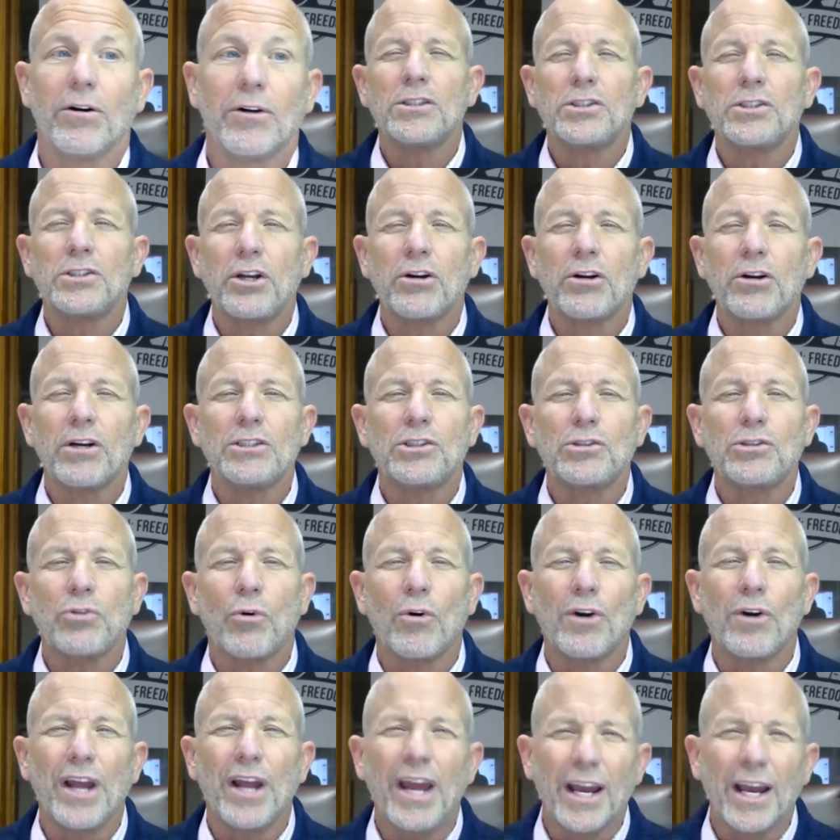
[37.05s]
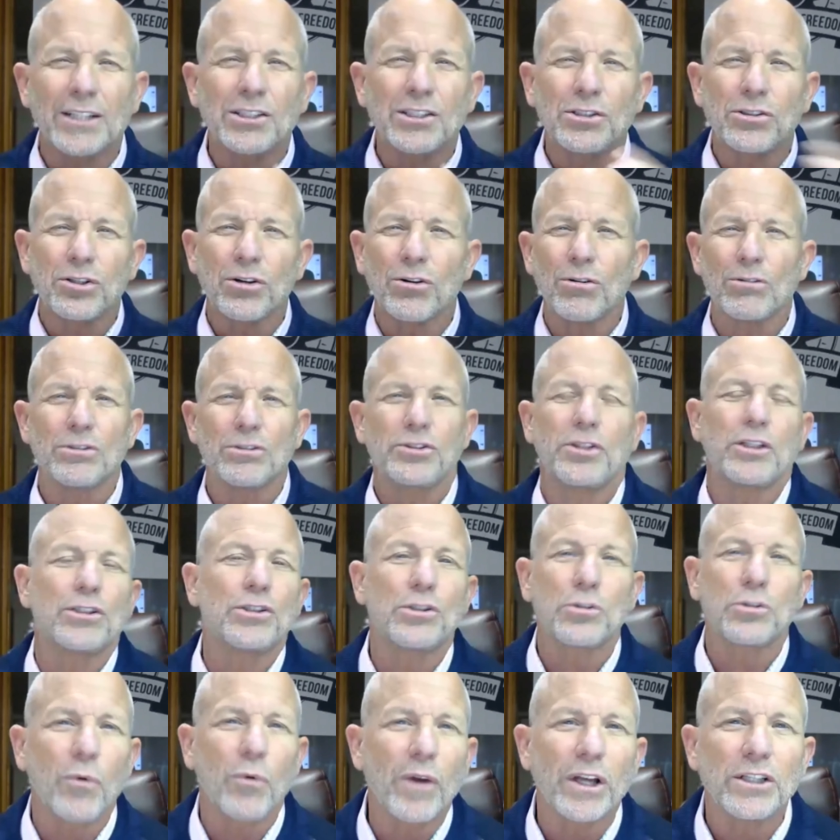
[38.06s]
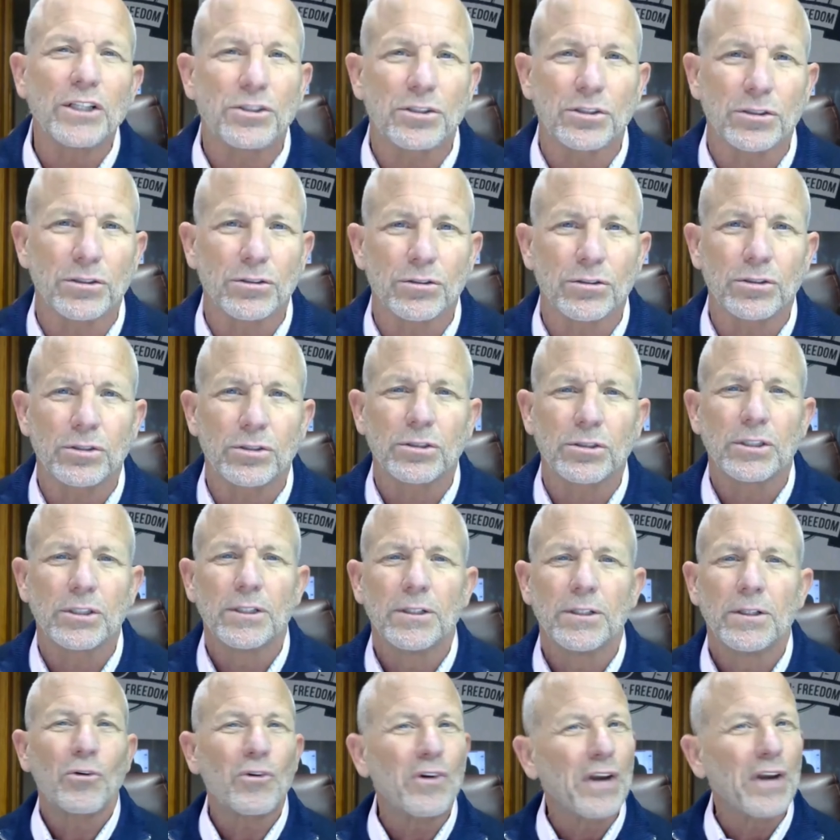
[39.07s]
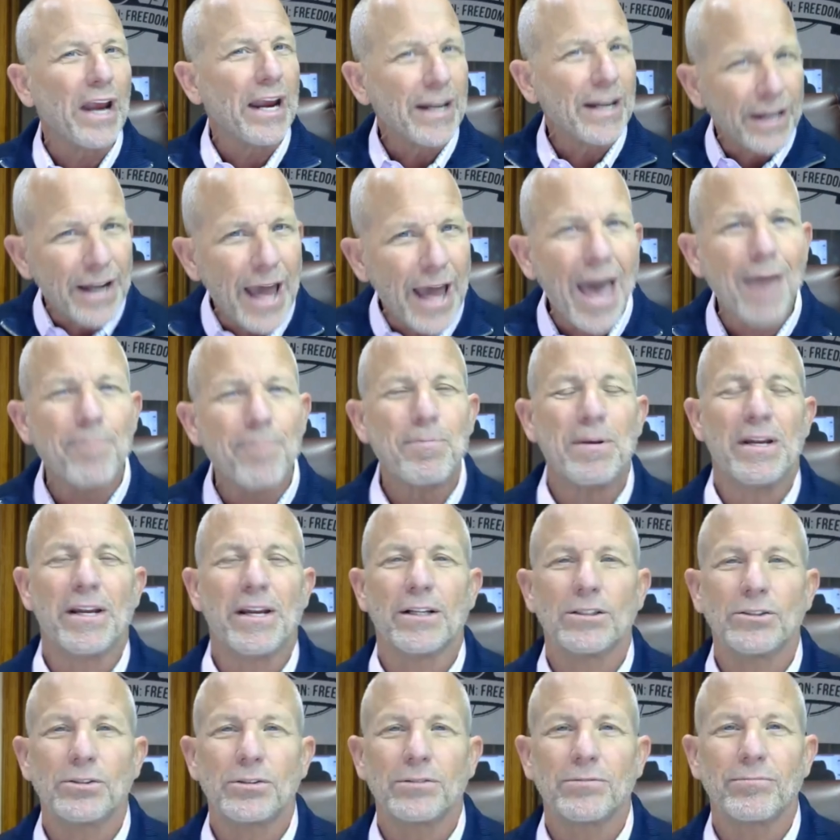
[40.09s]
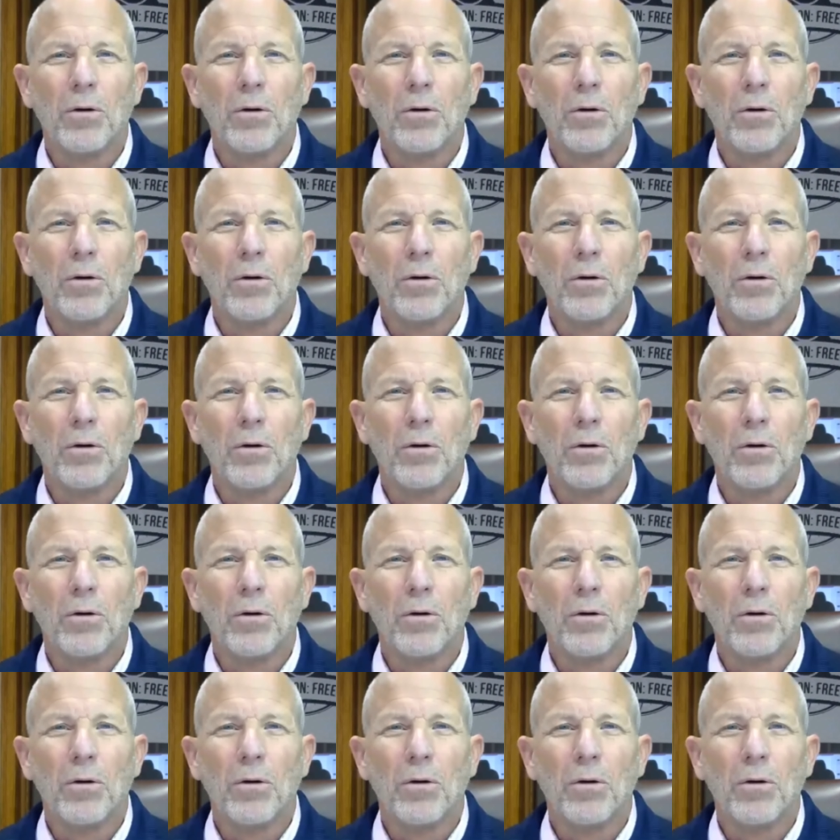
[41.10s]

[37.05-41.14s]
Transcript: It's geared toward external situations create unhappiness.